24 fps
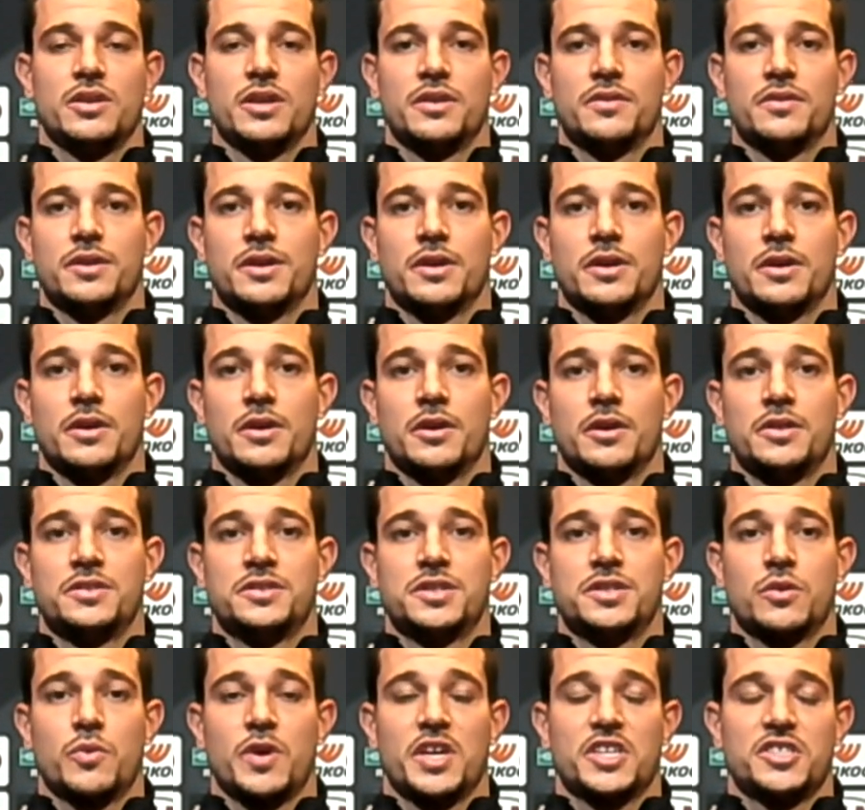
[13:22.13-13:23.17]
And
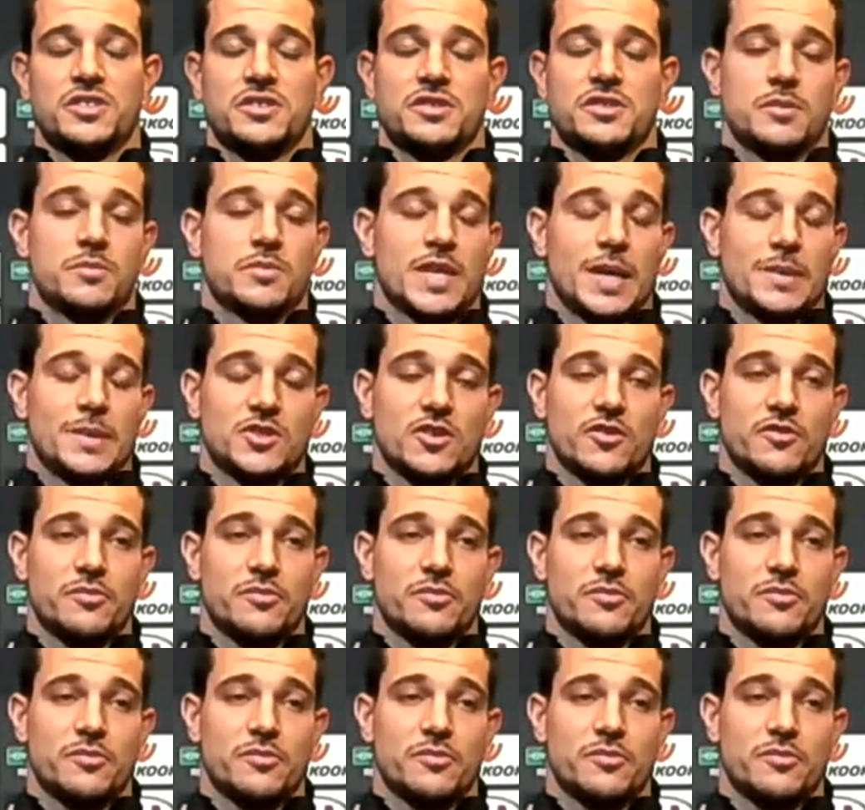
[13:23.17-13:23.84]
it's a question sometimes